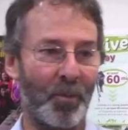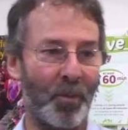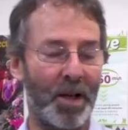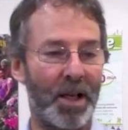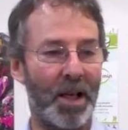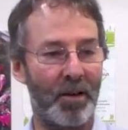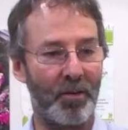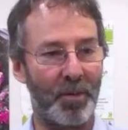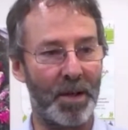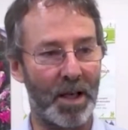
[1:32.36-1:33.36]
We
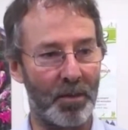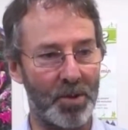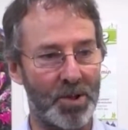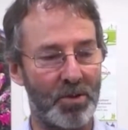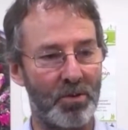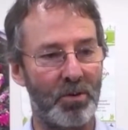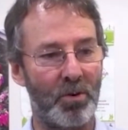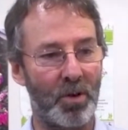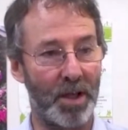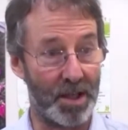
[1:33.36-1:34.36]
have been able to
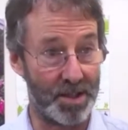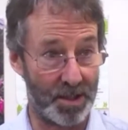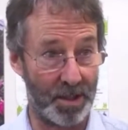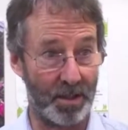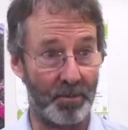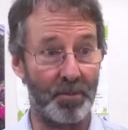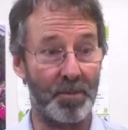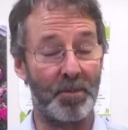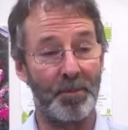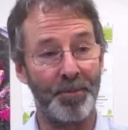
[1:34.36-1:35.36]
look at
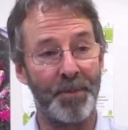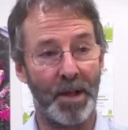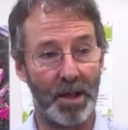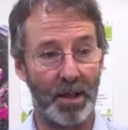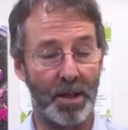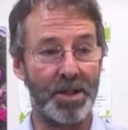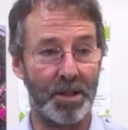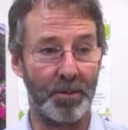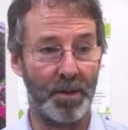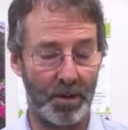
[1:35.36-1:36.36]

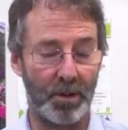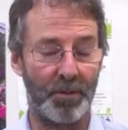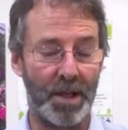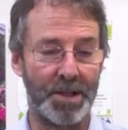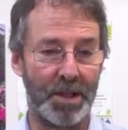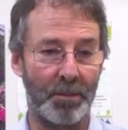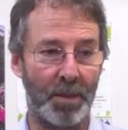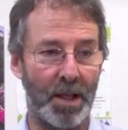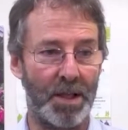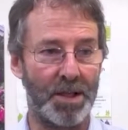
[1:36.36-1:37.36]
advanced care
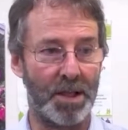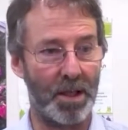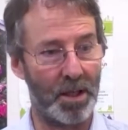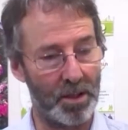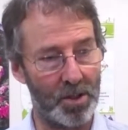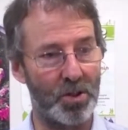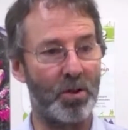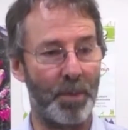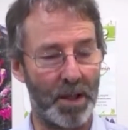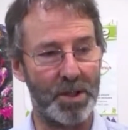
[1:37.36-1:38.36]
plans in
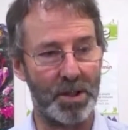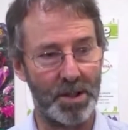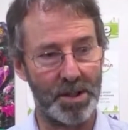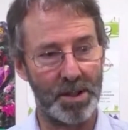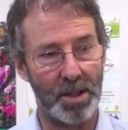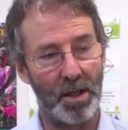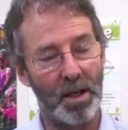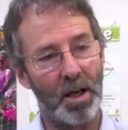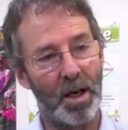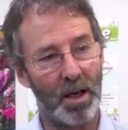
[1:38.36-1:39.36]
two patients'
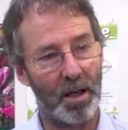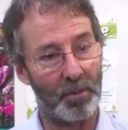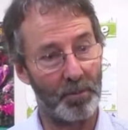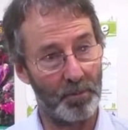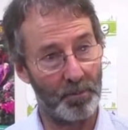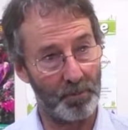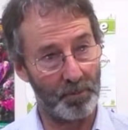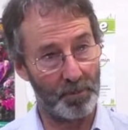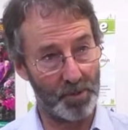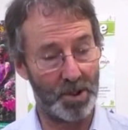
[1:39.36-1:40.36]

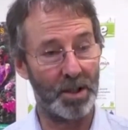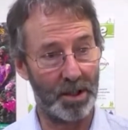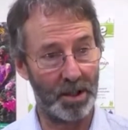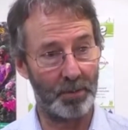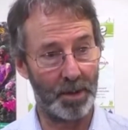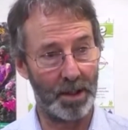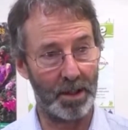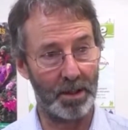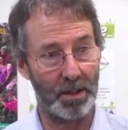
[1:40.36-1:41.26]
shared care plan,